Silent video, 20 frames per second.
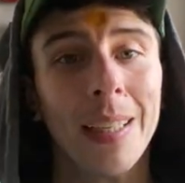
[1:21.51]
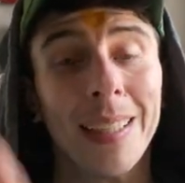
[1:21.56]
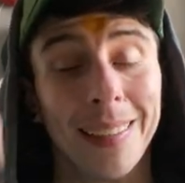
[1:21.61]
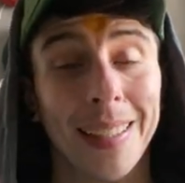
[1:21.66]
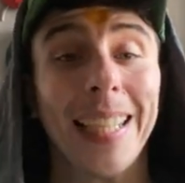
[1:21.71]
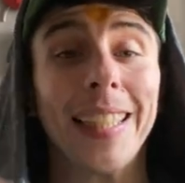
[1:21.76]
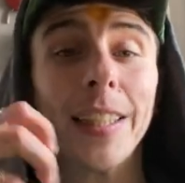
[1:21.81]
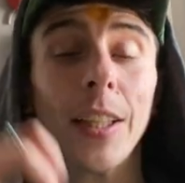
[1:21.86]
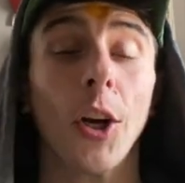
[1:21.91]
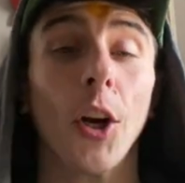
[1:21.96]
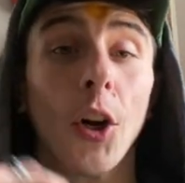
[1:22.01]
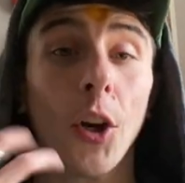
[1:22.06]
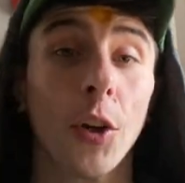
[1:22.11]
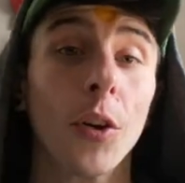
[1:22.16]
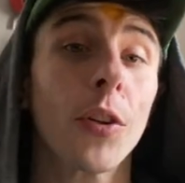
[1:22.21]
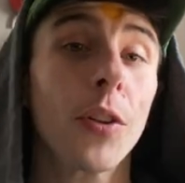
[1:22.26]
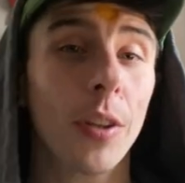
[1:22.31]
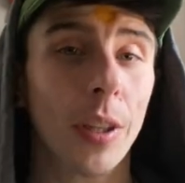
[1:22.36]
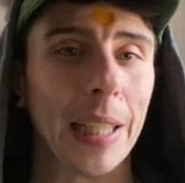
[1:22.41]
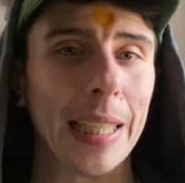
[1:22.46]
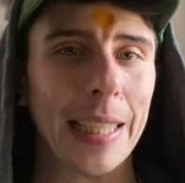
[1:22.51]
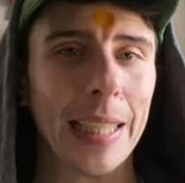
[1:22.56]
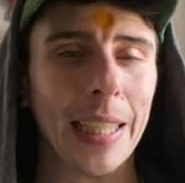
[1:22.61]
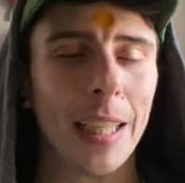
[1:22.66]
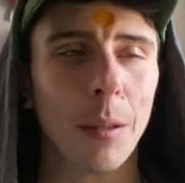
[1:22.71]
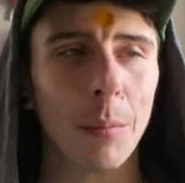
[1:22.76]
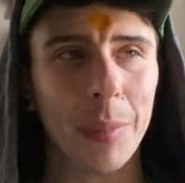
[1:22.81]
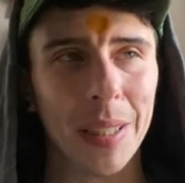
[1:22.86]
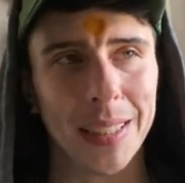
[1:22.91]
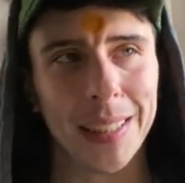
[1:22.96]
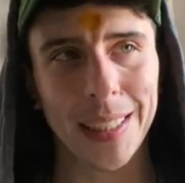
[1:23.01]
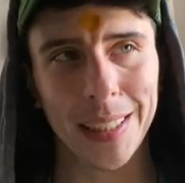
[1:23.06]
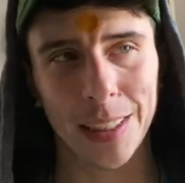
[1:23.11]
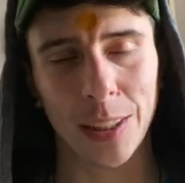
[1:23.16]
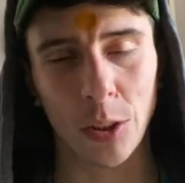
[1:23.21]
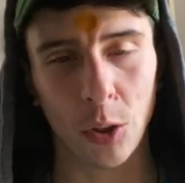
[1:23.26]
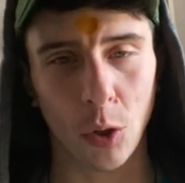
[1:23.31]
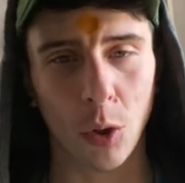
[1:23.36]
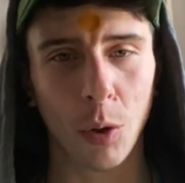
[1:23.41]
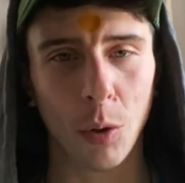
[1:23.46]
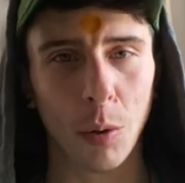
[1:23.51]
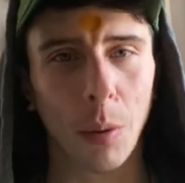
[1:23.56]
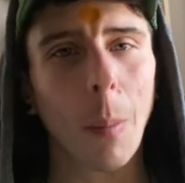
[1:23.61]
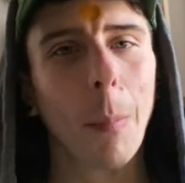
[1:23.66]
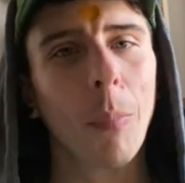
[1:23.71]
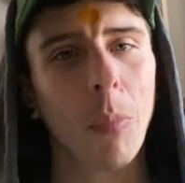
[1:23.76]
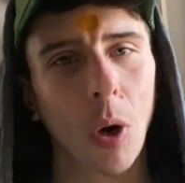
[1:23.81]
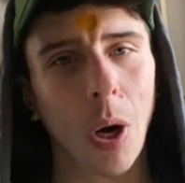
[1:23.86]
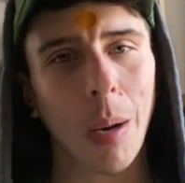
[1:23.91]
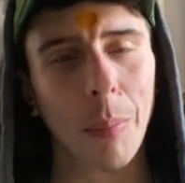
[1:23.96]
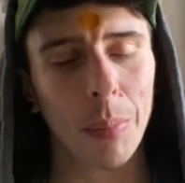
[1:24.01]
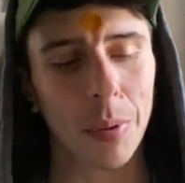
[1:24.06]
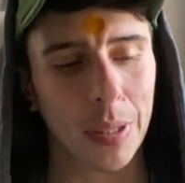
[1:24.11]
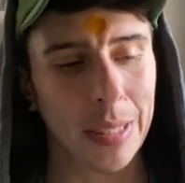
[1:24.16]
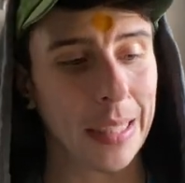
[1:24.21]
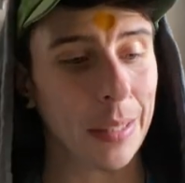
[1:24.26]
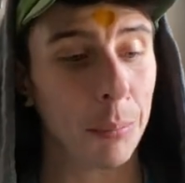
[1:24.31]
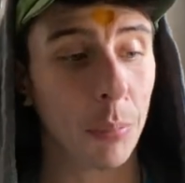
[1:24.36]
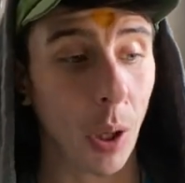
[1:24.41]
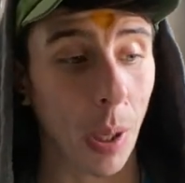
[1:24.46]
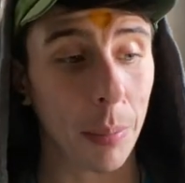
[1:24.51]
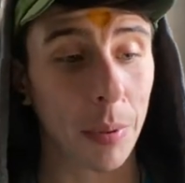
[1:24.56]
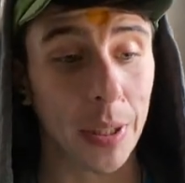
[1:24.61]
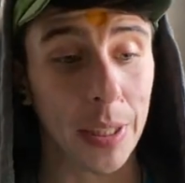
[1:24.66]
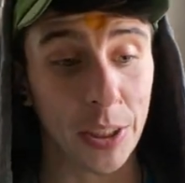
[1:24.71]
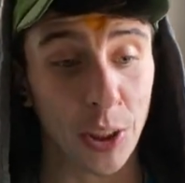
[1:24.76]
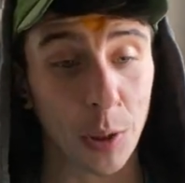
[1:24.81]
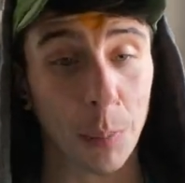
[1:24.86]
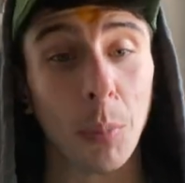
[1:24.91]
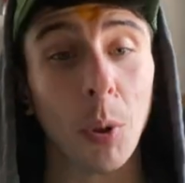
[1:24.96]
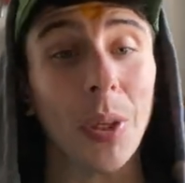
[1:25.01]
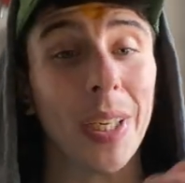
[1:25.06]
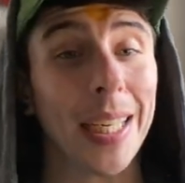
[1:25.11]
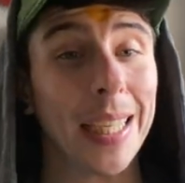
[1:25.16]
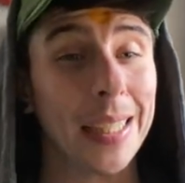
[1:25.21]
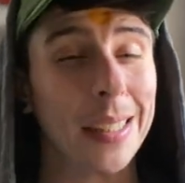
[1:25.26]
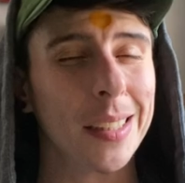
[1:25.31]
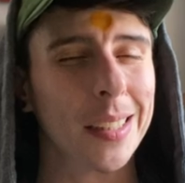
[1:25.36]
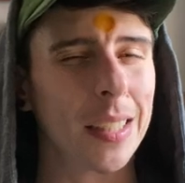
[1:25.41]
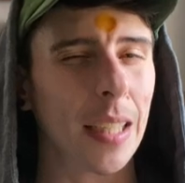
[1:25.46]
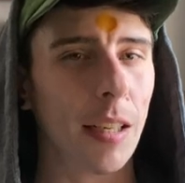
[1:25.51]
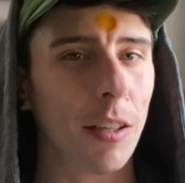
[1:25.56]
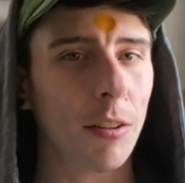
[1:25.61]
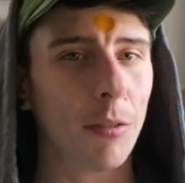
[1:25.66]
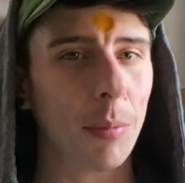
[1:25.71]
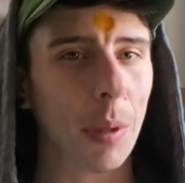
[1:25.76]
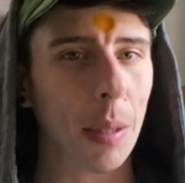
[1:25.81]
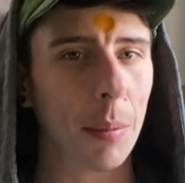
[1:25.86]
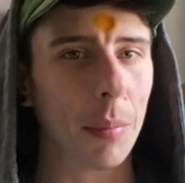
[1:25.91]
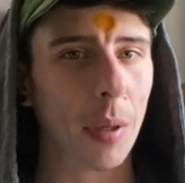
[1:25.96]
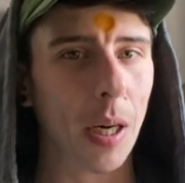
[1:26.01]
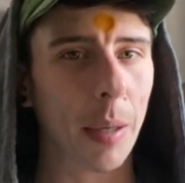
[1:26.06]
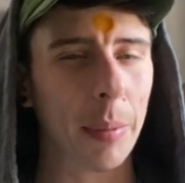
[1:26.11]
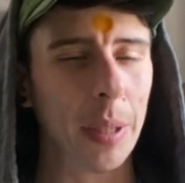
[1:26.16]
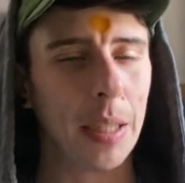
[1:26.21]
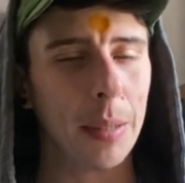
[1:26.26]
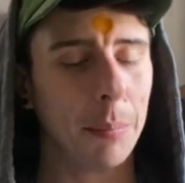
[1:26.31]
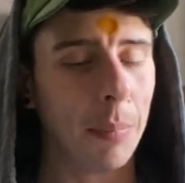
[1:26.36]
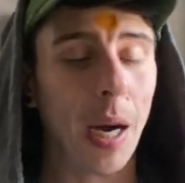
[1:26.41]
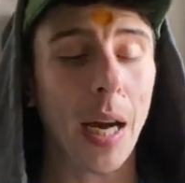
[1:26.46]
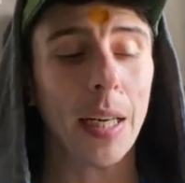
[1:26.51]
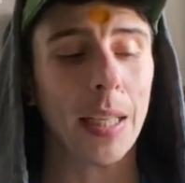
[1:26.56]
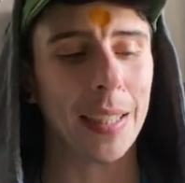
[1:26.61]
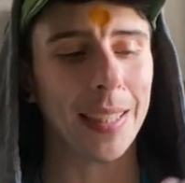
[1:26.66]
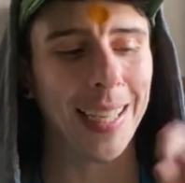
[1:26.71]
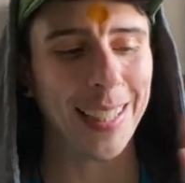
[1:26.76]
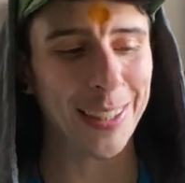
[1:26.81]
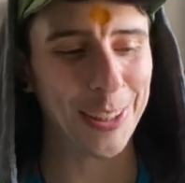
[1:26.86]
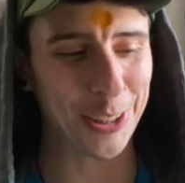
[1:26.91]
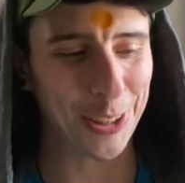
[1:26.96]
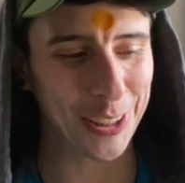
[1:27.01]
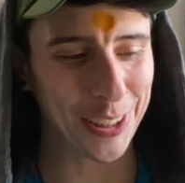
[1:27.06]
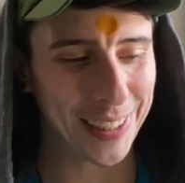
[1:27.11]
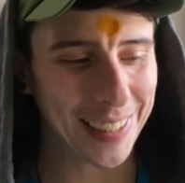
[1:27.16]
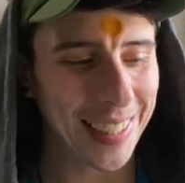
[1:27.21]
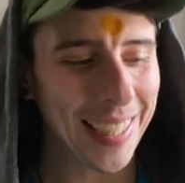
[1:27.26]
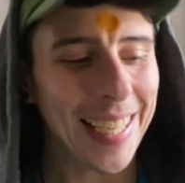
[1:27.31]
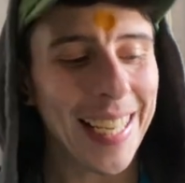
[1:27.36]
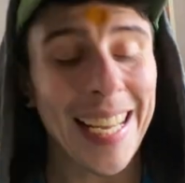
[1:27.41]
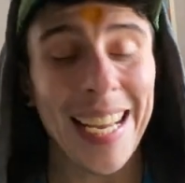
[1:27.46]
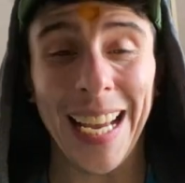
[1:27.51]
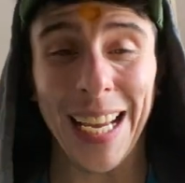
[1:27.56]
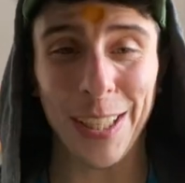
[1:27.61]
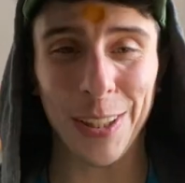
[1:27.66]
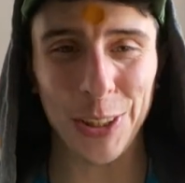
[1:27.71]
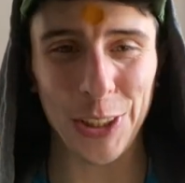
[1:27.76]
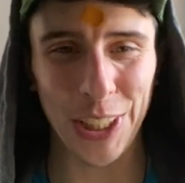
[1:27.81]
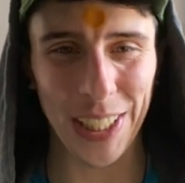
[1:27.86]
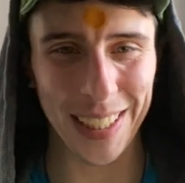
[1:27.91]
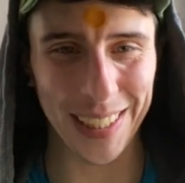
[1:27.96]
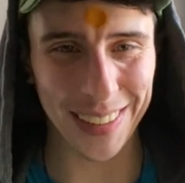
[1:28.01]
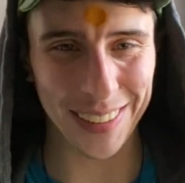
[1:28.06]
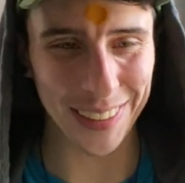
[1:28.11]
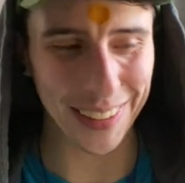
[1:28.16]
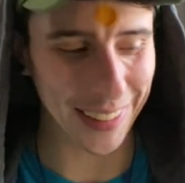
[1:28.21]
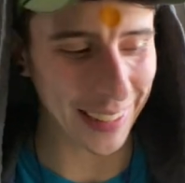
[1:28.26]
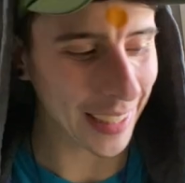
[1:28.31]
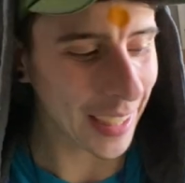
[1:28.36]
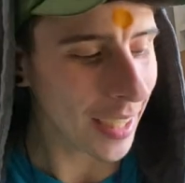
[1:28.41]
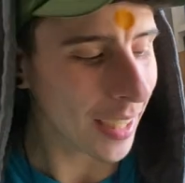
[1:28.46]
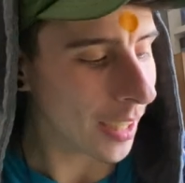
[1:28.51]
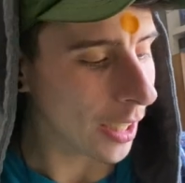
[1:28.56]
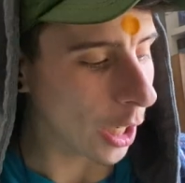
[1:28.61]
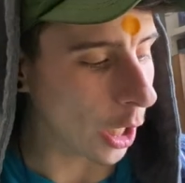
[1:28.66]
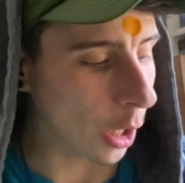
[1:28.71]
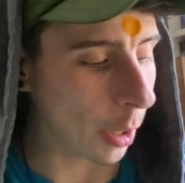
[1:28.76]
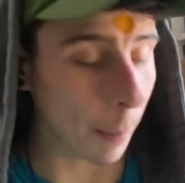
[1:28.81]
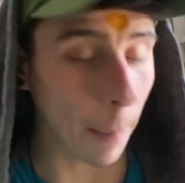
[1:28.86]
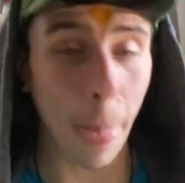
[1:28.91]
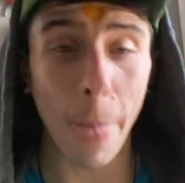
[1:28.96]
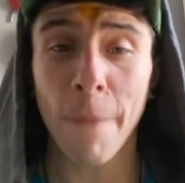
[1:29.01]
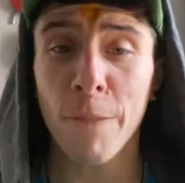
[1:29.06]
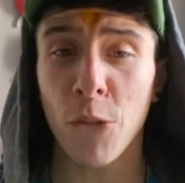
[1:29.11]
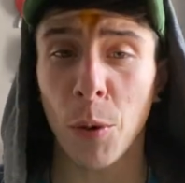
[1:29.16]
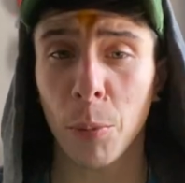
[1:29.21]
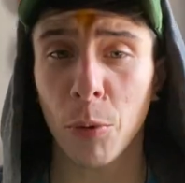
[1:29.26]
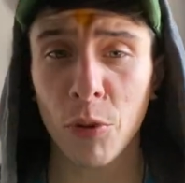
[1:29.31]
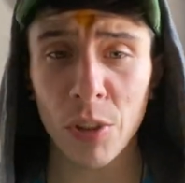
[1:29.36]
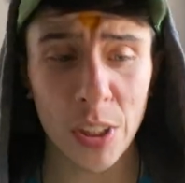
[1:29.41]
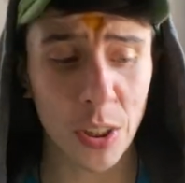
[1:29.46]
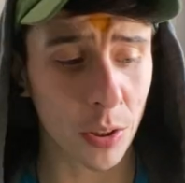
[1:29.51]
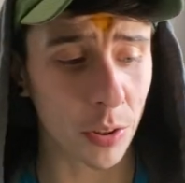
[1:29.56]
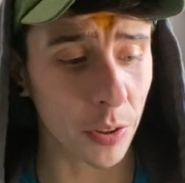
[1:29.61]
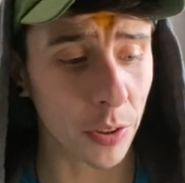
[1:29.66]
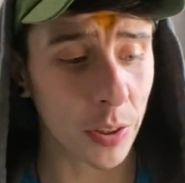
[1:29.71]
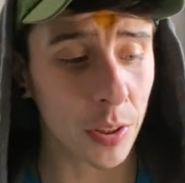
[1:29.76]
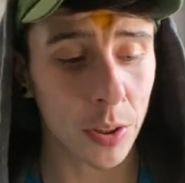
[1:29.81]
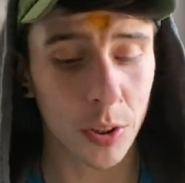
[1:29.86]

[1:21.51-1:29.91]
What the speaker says: like the earthly medicinal properties to put inside of my body, not just energetically, from crystals.